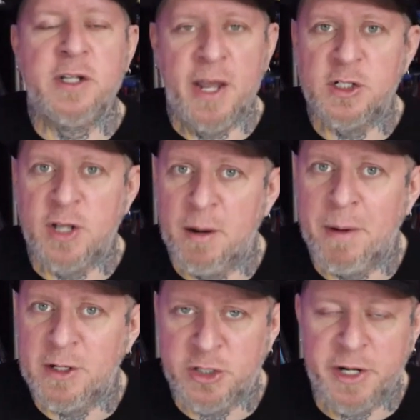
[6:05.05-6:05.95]
catch that I
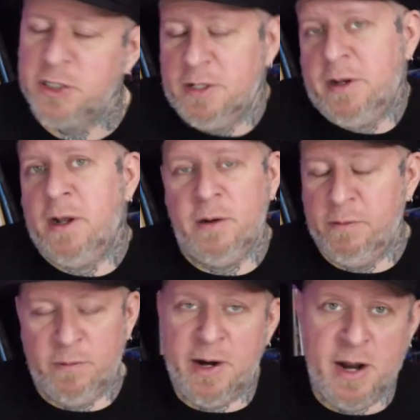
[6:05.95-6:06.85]
might change.
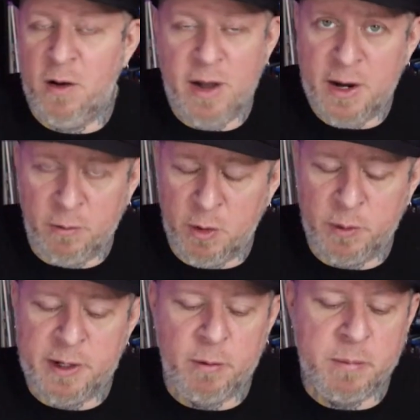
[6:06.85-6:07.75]
Right now, I don't know
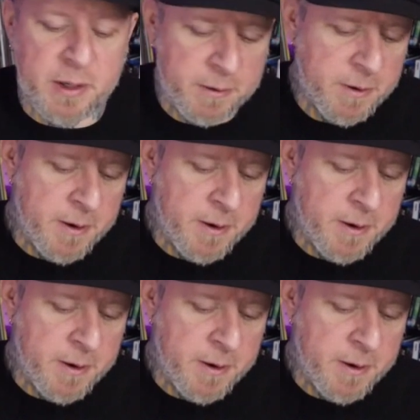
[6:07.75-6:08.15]
what that would be.